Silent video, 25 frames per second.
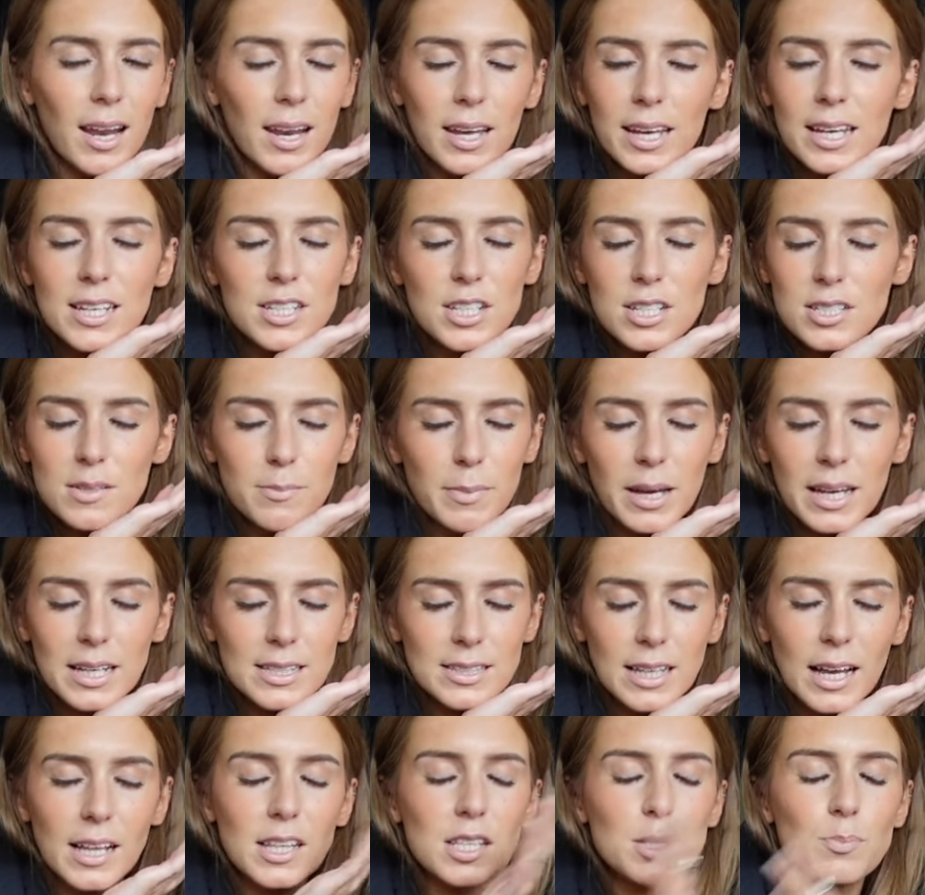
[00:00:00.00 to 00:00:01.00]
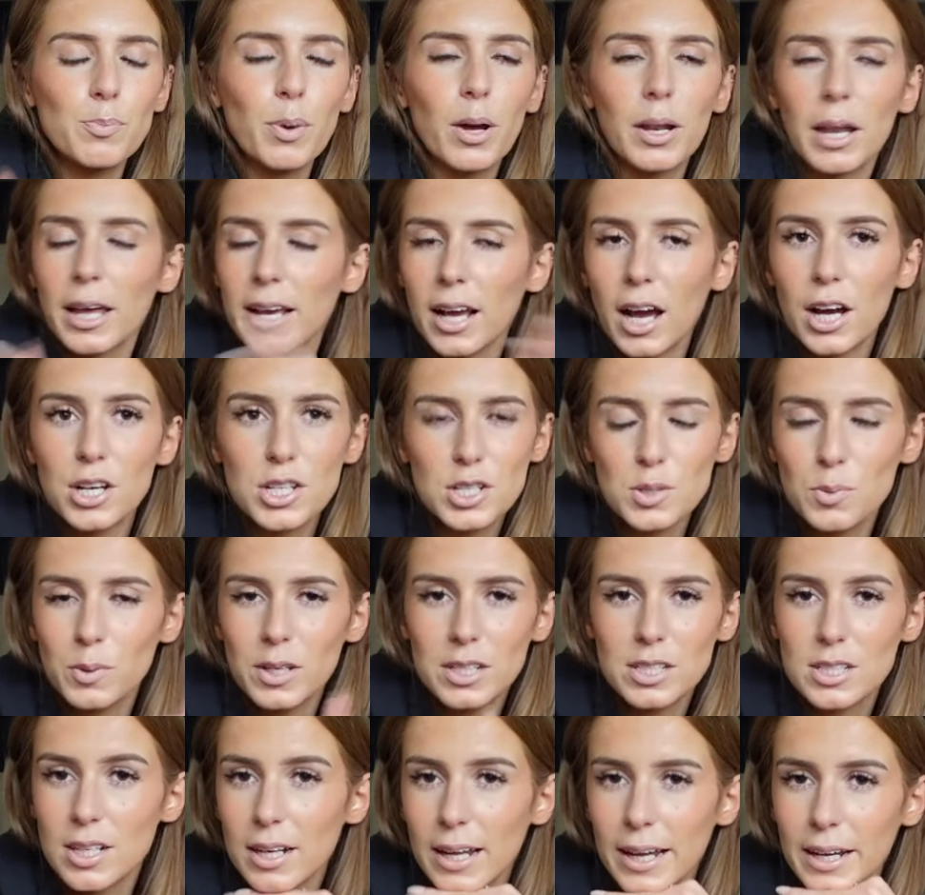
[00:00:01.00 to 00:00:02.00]
Like it doesn't make sense, but like I just
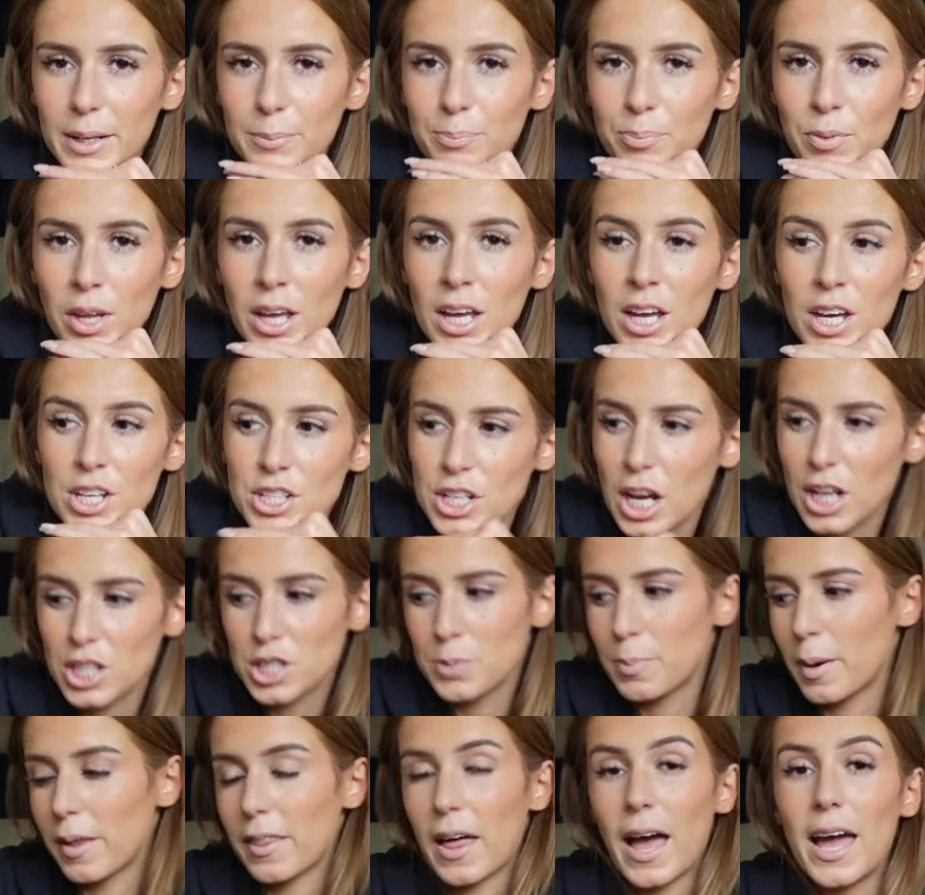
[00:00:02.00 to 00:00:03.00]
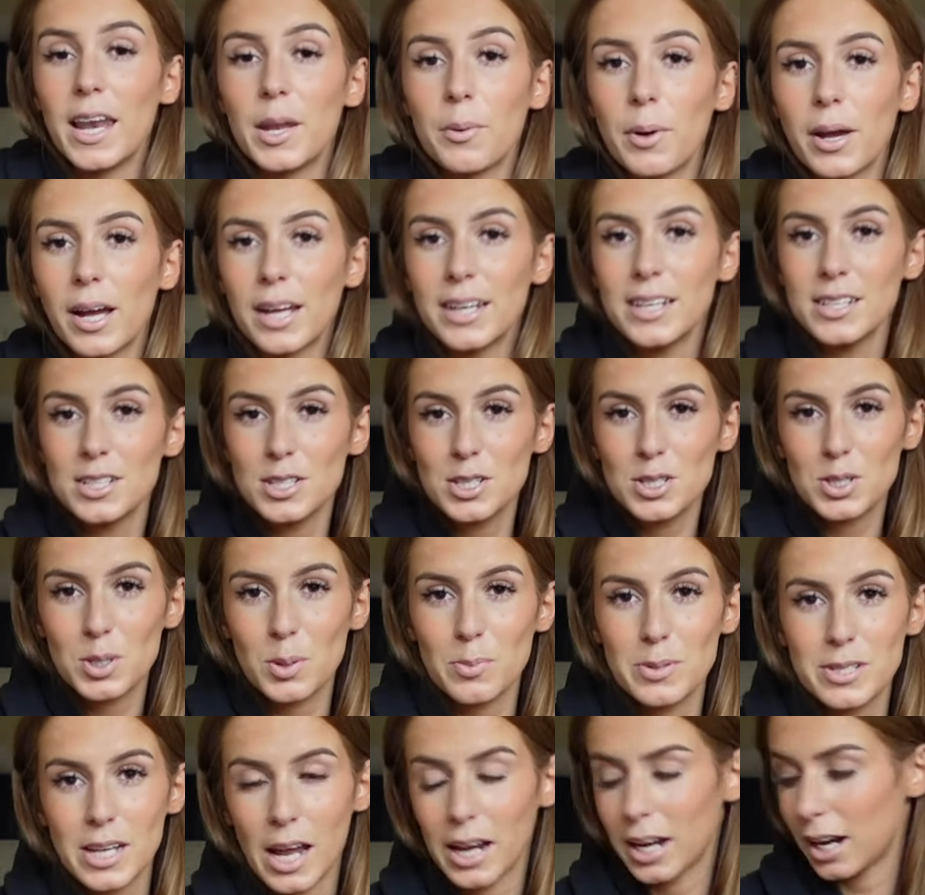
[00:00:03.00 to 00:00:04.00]
wanted to like chat to you about that. Anyway, I need to
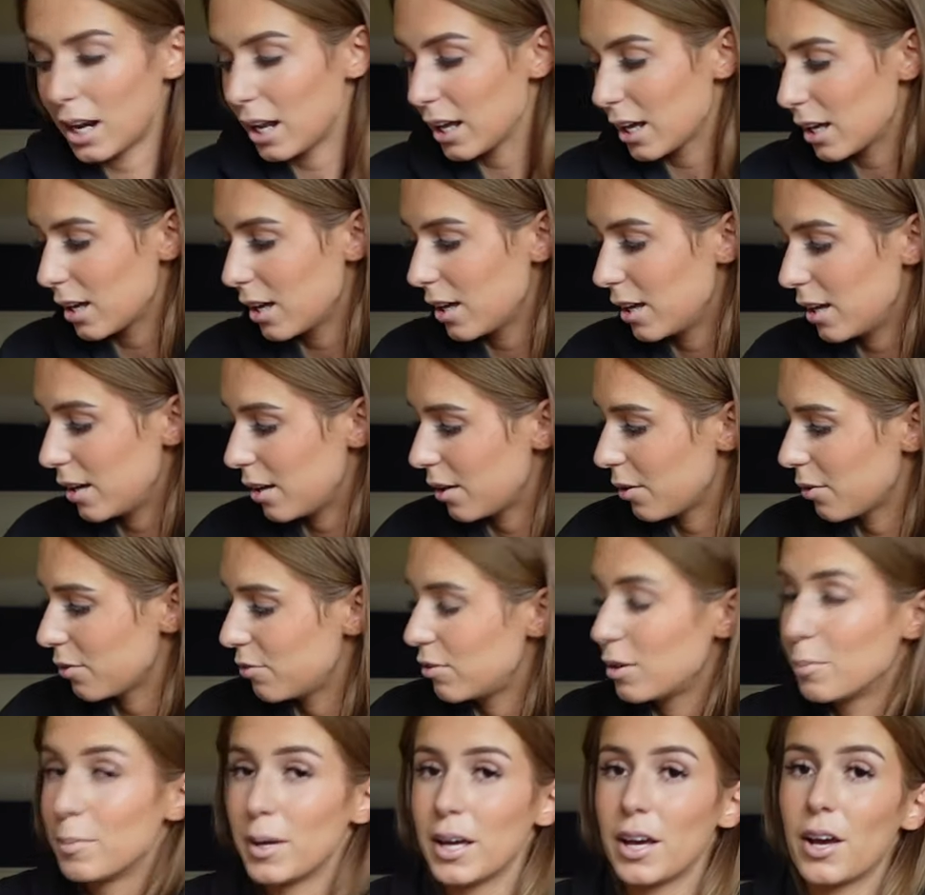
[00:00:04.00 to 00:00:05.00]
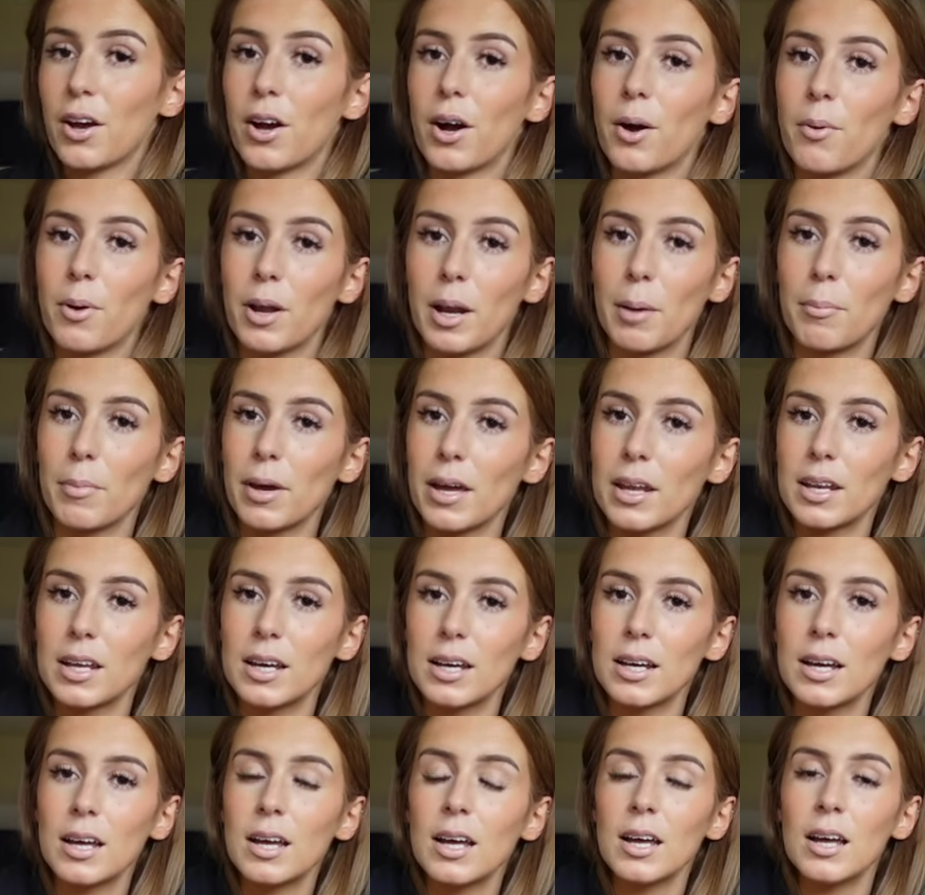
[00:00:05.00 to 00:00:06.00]
stop sounding like a flamingo and I'm
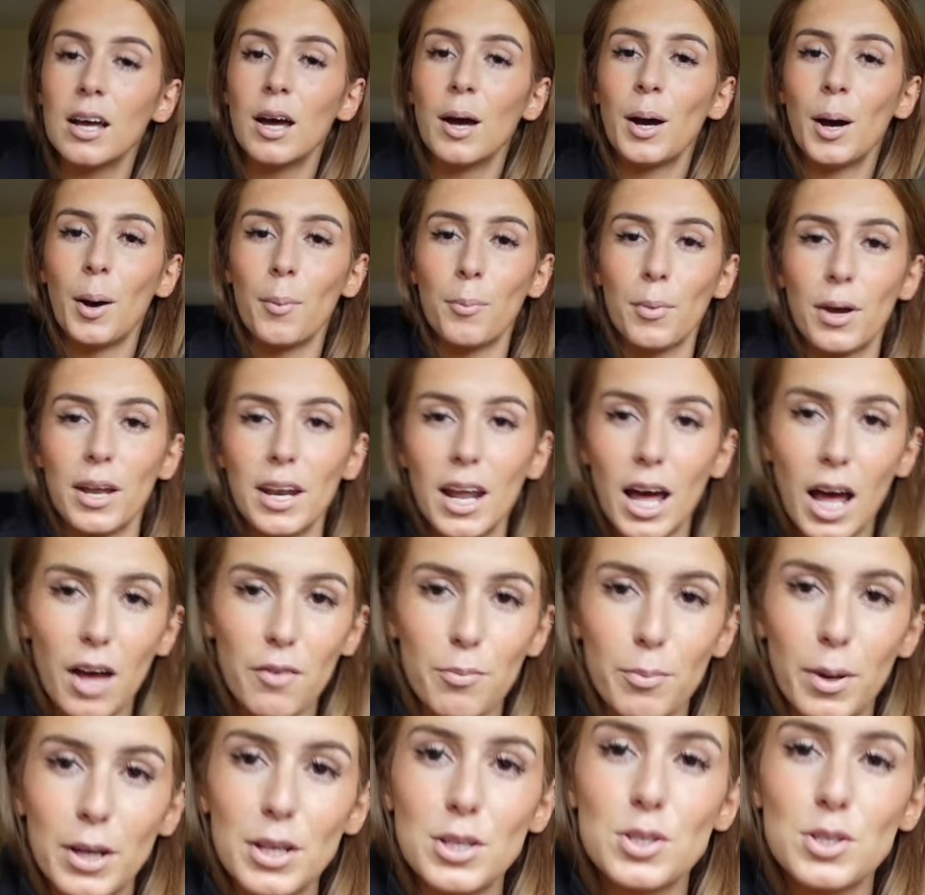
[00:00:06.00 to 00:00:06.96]
gonna have my